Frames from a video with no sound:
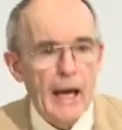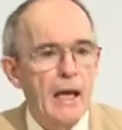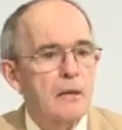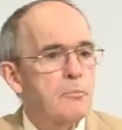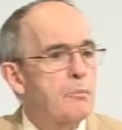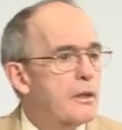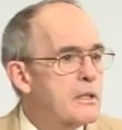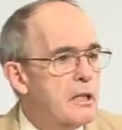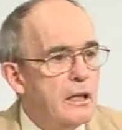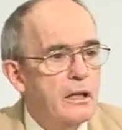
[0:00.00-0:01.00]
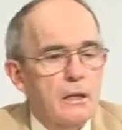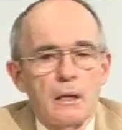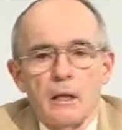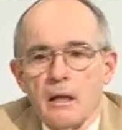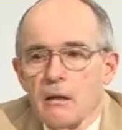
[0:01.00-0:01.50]
And
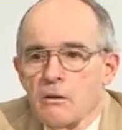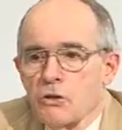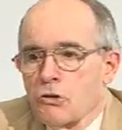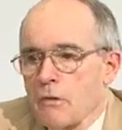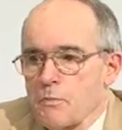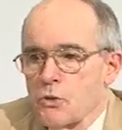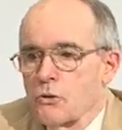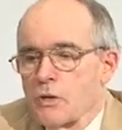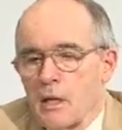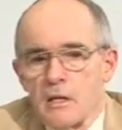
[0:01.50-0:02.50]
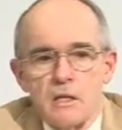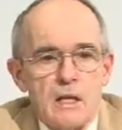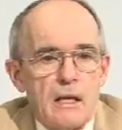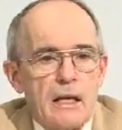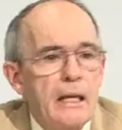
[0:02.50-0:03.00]
particularly, scripture
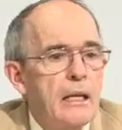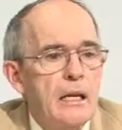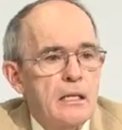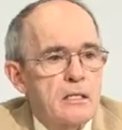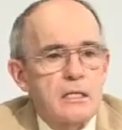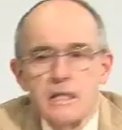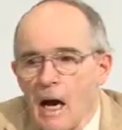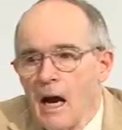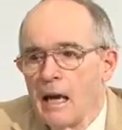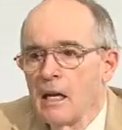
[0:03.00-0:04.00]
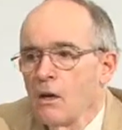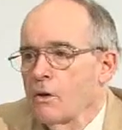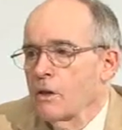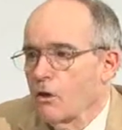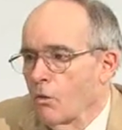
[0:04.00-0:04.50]
says that in his dying
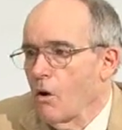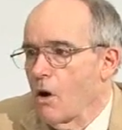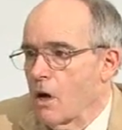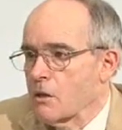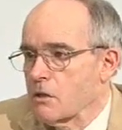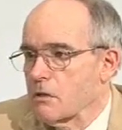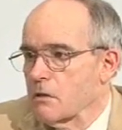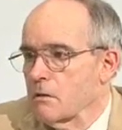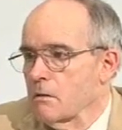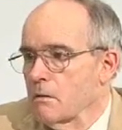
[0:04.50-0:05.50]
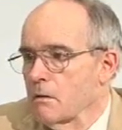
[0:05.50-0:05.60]
on the cross,